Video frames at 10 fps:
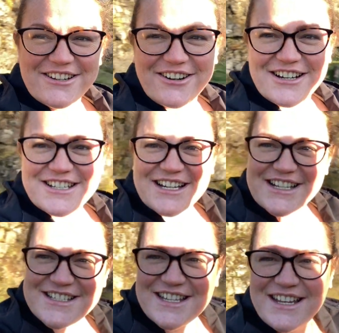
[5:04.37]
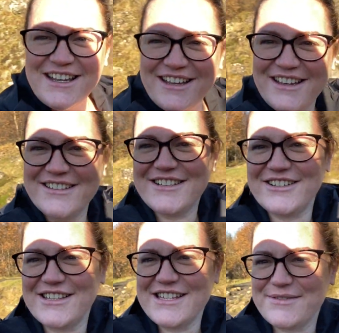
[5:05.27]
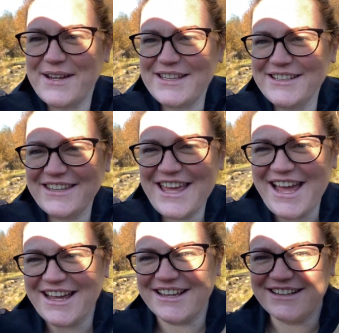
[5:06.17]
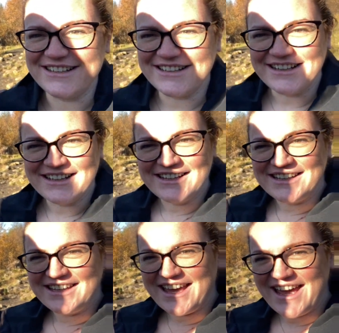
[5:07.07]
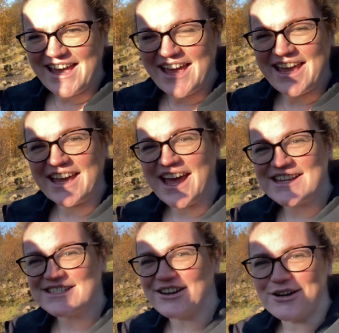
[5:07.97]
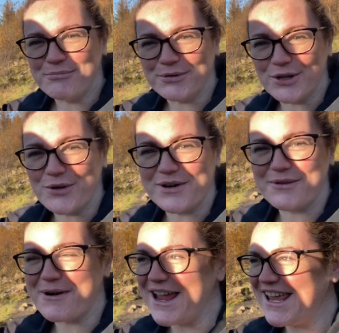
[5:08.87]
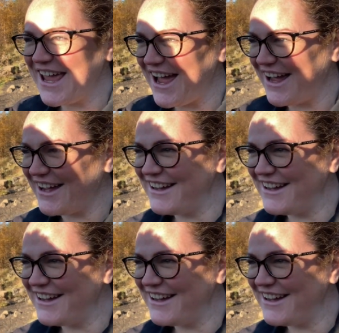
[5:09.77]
gorgeous. I'll turn this way. Look at that. Yay! It hasn't all blown away yet.